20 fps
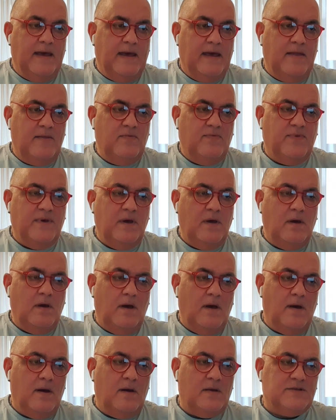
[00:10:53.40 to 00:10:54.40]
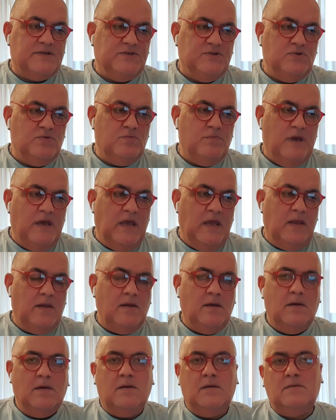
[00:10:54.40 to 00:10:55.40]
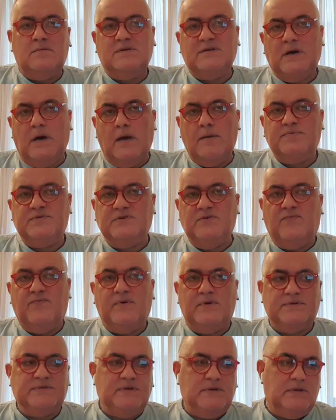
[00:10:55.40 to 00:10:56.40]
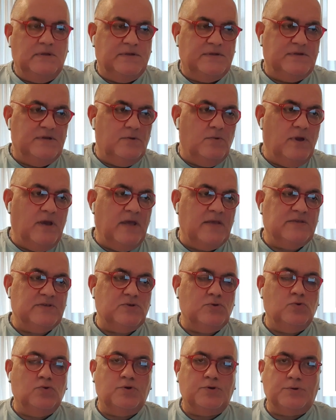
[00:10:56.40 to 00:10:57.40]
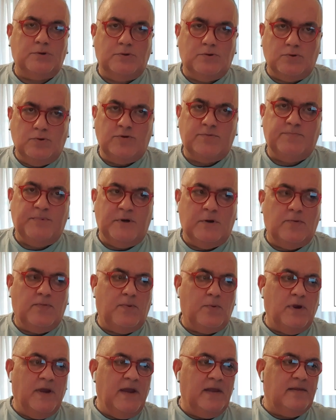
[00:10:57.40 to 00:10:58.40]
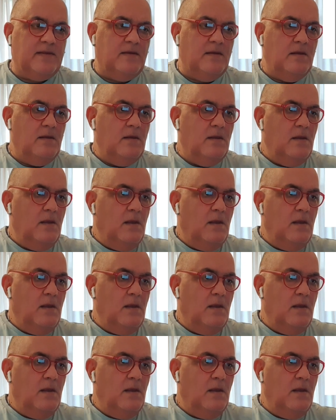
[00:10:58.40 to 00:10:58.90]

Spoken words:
And there are two main types of fertility rates, crude birth rate